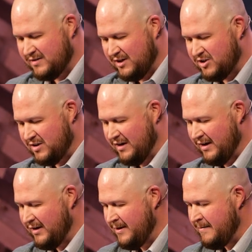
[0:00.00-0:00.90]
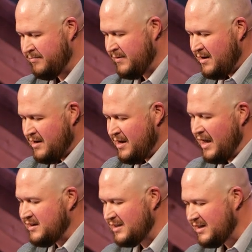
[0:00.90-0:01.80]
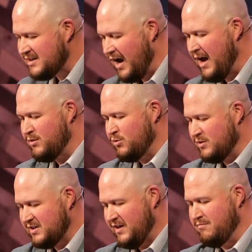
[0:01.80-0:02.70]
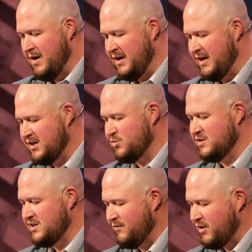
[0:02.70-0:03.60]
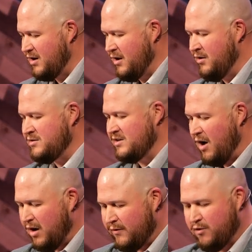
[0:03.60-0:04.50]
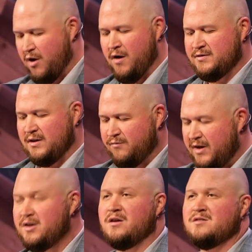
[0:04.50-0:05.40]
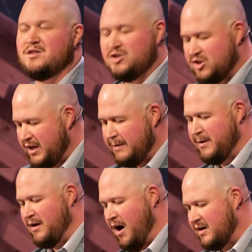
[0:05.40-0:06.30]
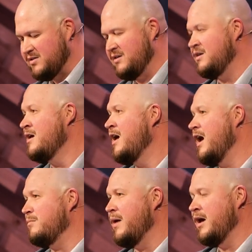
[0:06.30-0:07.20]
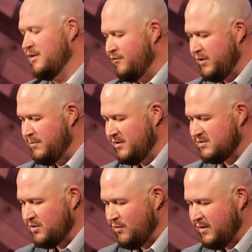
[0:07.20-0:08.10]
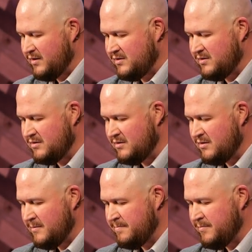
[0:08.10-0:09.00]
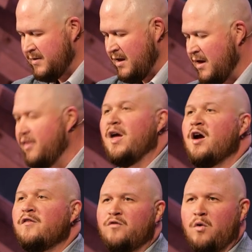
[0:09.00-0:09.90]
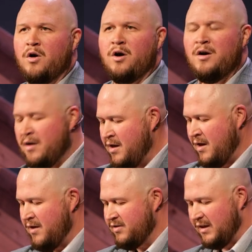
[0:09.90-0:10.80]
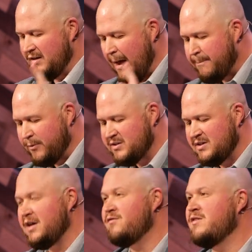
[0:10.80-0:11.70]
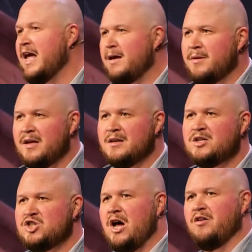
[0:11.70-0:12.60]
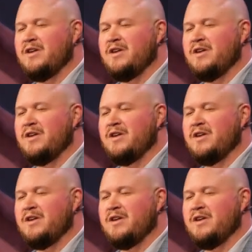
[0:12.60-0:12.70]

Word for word: essentially. Is it a time to receive money and to receive clothes and olive groves and vineyards and sheep and oxen and male and female servants? Therefore, the leprosy of Naaman shall